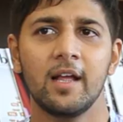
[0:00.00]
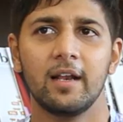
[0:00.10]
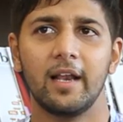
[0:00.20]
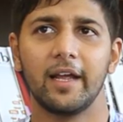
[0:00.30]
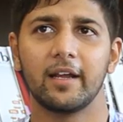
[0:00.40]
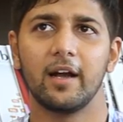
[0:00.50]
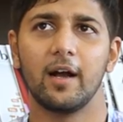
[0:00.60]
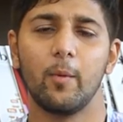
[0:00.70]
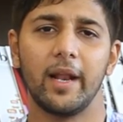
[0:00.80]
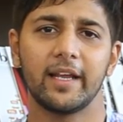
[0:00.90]
Like uh,
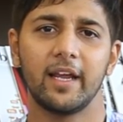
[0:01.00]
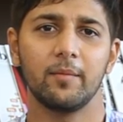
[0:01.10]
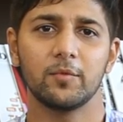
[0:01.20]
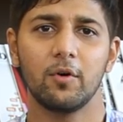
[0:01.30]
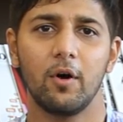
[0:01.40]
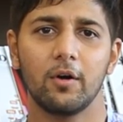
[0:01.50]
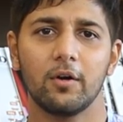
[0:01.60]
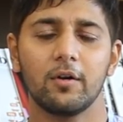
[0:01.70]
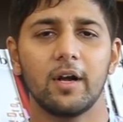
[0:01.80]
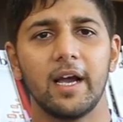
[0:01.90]
when I came to Hong
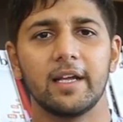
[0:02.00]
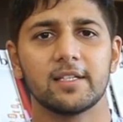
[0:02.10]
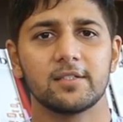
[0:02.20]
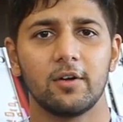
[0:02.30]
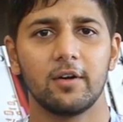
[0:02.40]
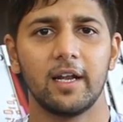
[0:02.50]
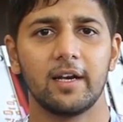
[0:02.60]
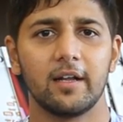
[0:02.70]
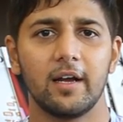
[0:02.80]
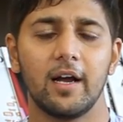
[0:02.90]
Kong, I just thought
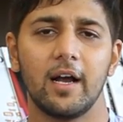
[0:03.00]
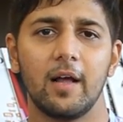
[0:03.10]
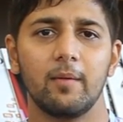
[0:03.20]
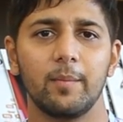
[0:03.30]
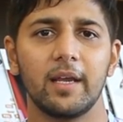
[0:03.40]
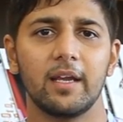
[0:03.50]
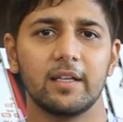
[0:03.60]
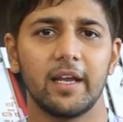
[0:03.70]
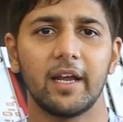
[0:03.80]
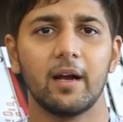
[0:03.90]
that I'll be
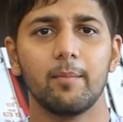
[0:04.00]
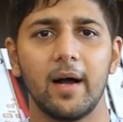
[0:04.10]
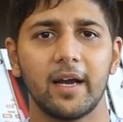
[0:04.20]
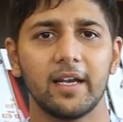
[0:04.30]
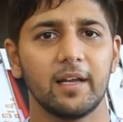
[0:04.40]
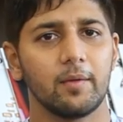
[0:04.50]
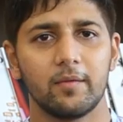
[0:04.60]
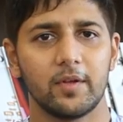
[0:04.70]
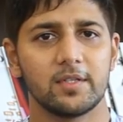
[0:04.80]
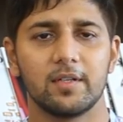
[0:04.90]
taking up marketing,
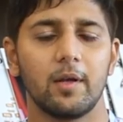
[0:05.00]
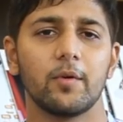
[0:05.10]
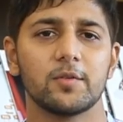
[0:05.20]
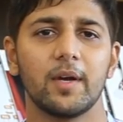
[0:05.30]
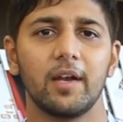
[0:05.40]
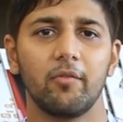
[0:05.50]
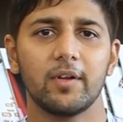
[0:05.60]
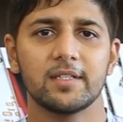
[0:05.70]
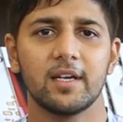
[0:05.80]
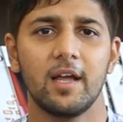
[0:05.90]
was, that was my
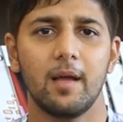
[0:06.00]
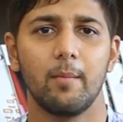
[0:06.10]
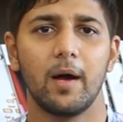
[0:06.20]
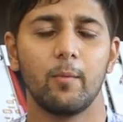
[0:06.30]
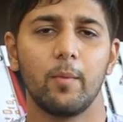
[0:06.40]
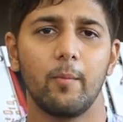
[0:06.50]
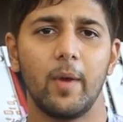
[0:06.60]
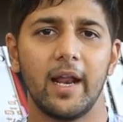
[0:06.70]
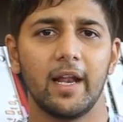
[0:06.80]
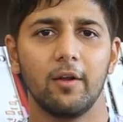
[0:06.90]
interest. But
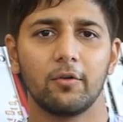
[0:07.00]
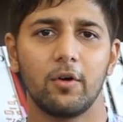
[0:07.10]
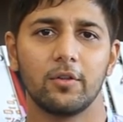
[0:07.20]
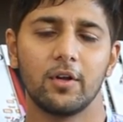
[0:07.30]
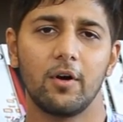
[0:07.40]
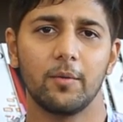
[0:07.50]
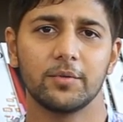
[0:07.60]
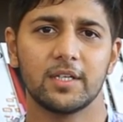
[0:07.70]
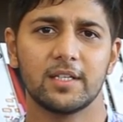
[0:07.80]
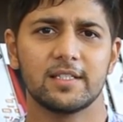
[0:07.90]
when I looked on the
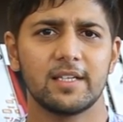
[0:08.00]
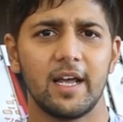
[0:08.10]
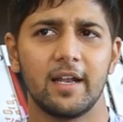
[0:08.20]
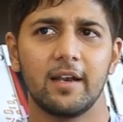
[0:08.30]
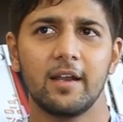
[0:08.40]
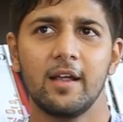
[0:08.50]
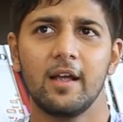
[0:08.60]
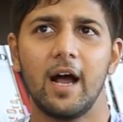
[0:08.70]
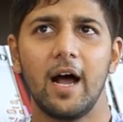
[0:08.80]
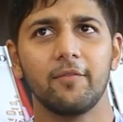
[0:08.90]
options and
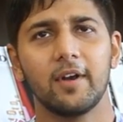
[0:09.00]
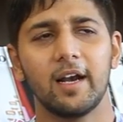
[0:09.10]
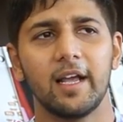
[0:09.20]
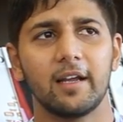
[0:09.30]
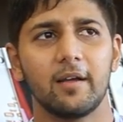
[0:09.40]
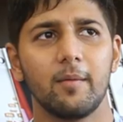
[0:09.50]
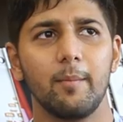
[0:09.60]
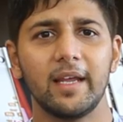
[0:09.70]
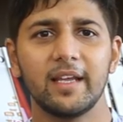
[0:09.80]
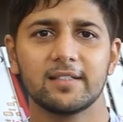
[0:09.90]
after like
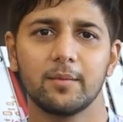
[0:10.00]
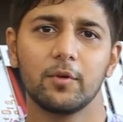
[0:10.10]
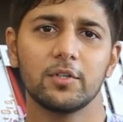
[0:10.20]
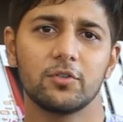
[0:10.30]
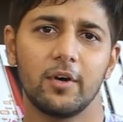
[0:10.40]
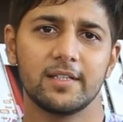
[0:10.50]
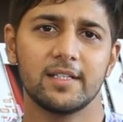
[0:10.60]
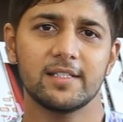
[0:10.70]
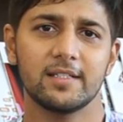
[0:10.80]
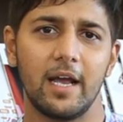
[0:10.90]
making some good
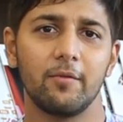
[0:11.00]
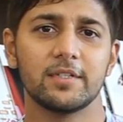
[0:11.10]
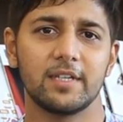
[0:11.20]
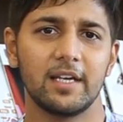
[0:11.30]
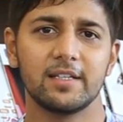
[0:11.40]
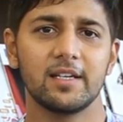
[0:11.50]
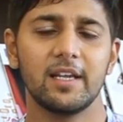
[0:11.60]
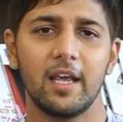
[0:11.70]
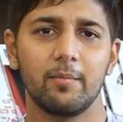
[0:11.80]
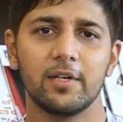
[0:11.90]
choices, I was
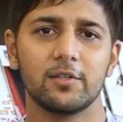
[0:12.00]
easily able